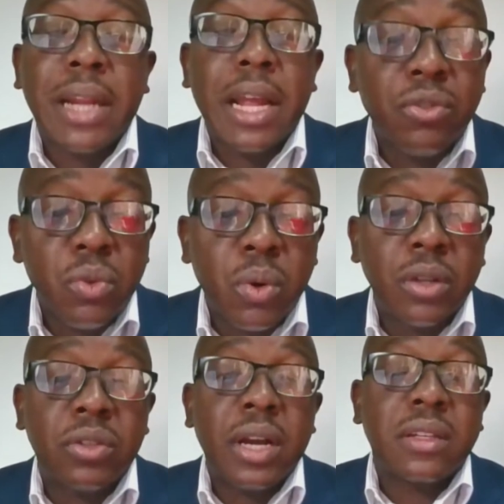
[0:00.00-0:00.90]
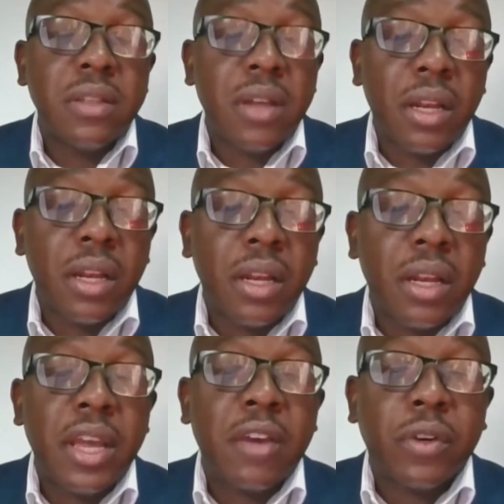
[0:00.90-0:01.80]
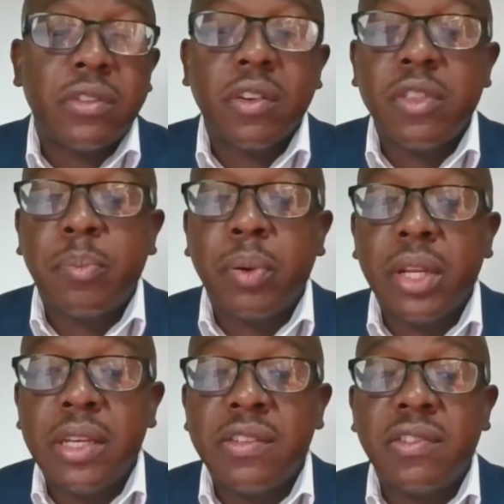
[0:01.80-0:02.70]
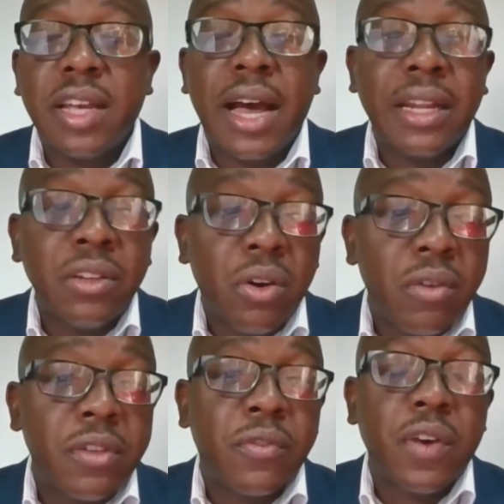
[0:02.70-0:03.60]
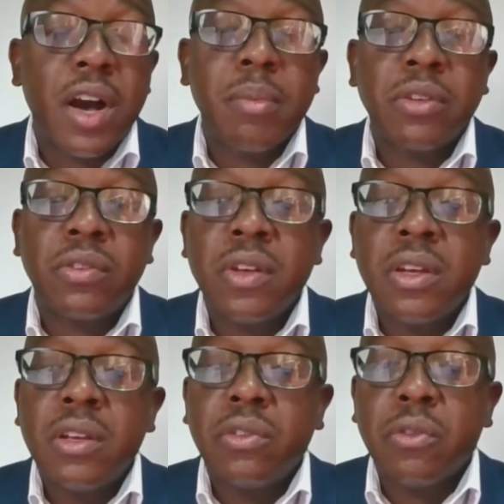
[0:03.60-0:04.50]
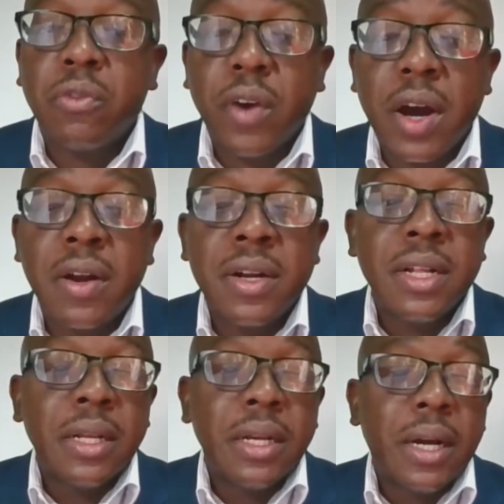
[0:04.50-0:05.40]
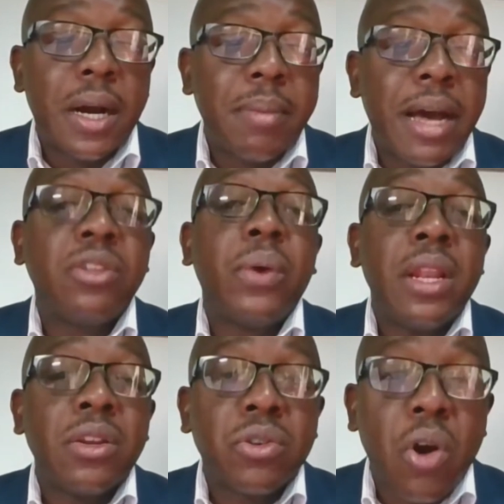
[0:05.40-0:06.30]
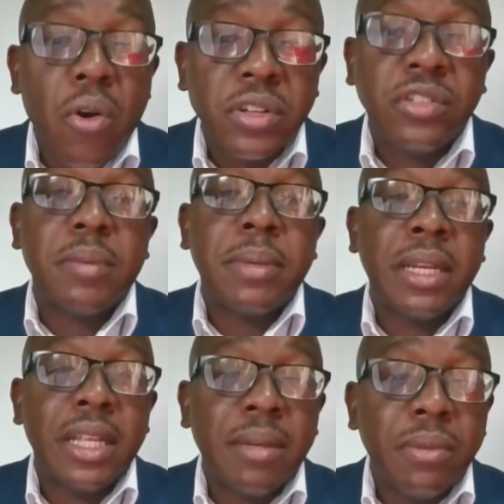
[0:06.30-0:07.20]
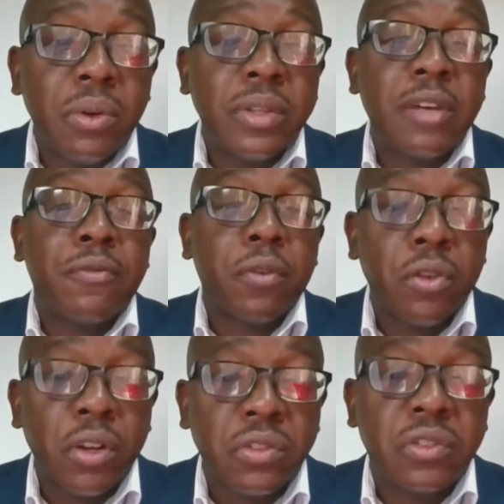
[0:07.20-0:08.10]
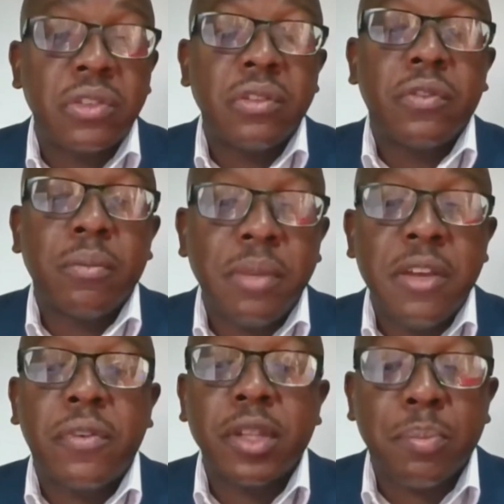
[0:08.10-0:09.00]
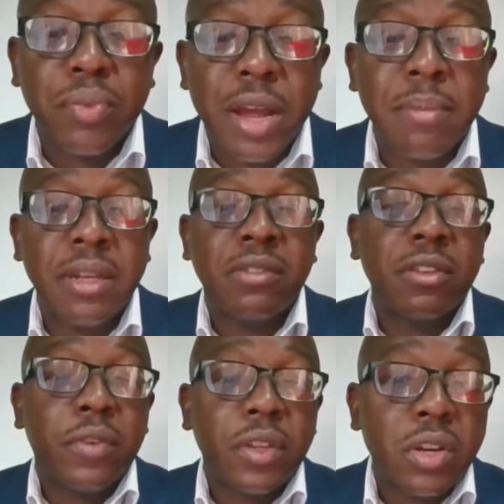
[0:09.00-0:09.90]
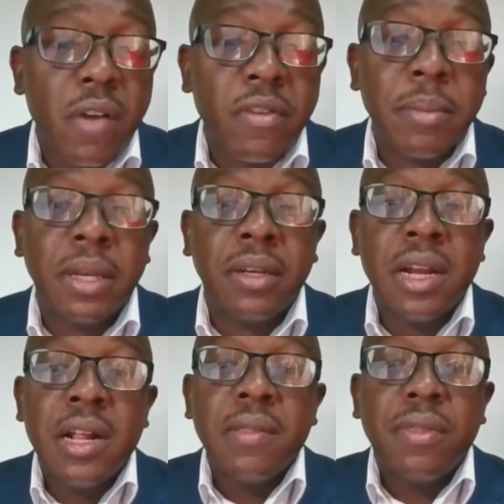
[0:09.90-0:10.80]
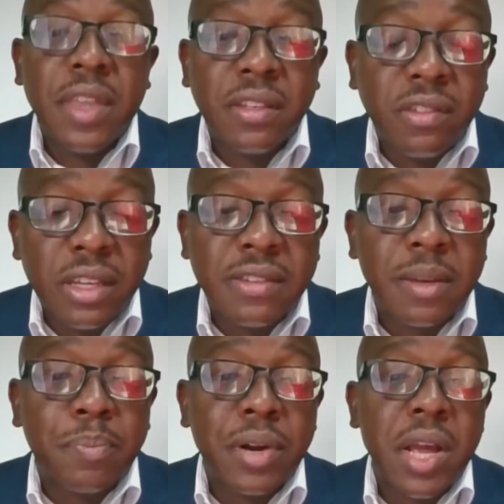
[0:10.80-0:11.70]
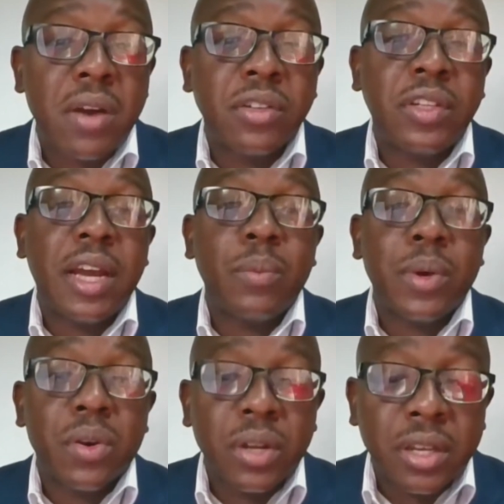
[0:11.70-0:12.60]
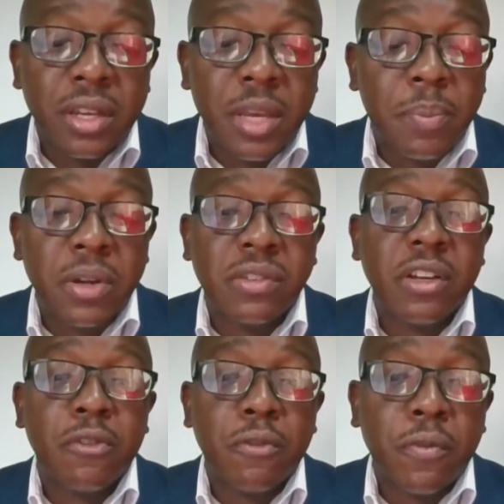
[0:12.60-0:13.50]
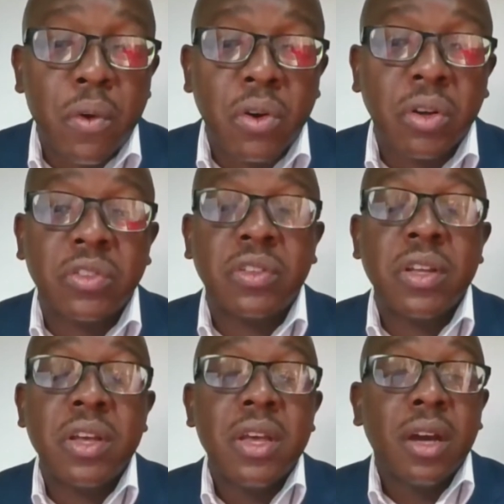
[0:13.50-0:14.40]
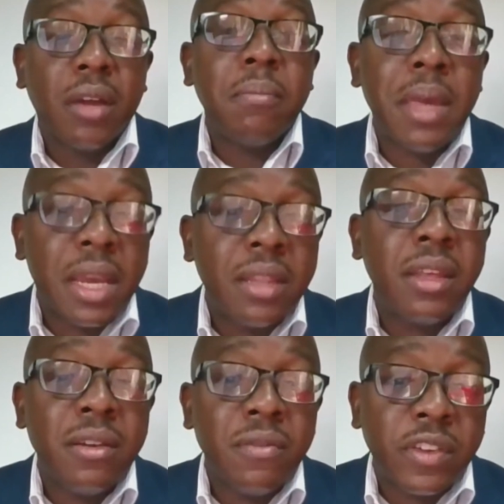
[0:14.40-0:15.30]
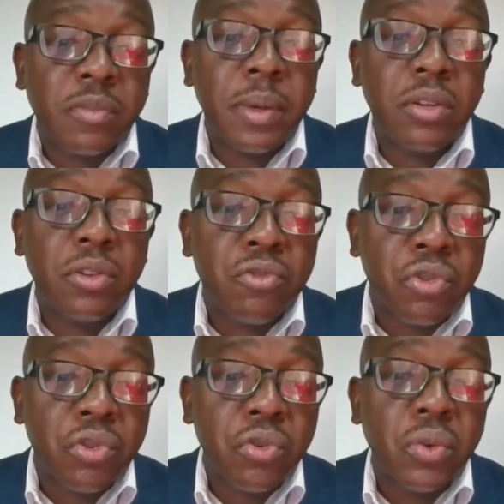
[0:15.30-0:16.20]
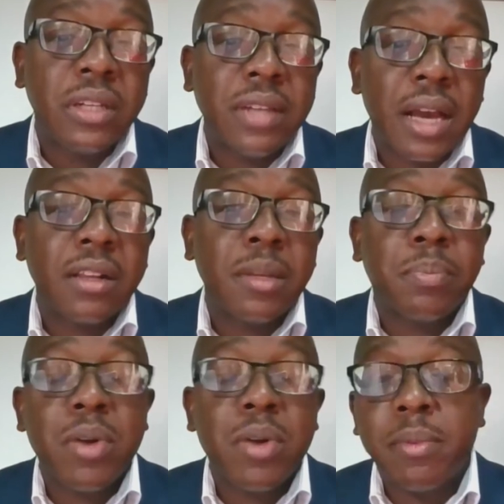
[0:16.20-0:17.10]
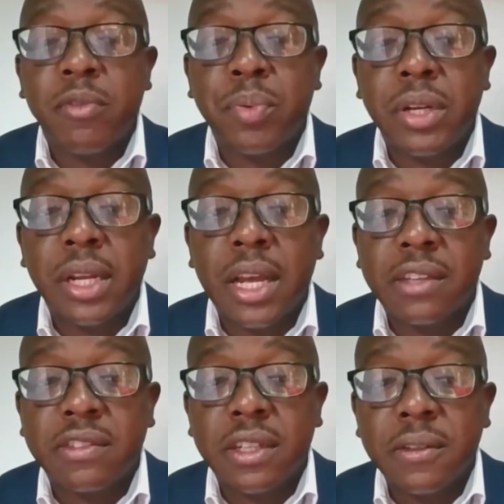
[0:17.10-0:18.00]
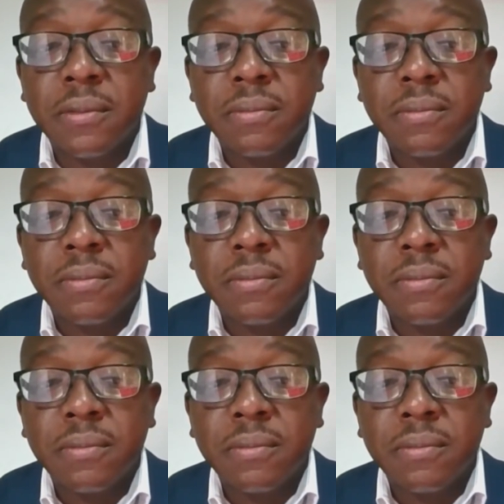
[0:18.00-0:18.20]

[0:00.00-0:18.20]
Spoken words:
But I do want to acknowledge the efforts of the police and of the farmers so far, and to encourage them and let them know that for us, for me, for the Prime Minister, for the government, this is a priority, and we're going to keep ourselves focused on making the investment to truly tackle the problem of Praedial Larceny.